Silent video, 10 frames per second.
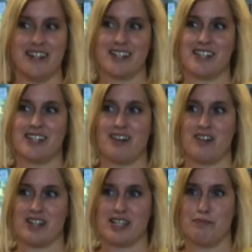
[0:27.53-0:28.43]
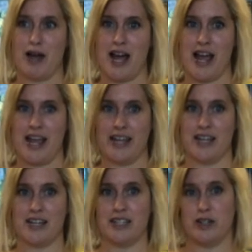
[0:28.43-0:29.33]
it starts by
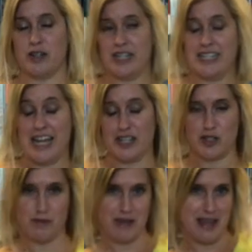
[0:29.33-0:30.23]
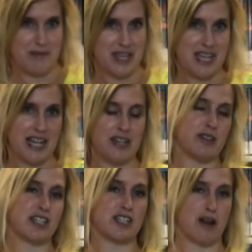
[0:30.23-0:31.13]
you can dance your baby, and you
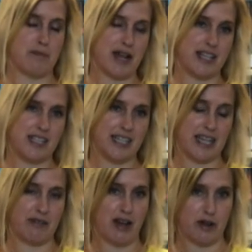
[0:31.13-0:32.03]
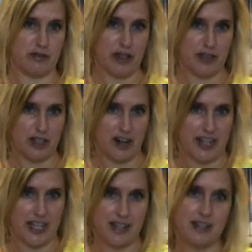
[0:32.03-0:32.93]
can start by singing round around the
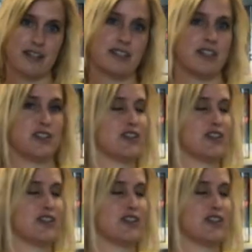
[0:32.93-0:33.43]
garden. So you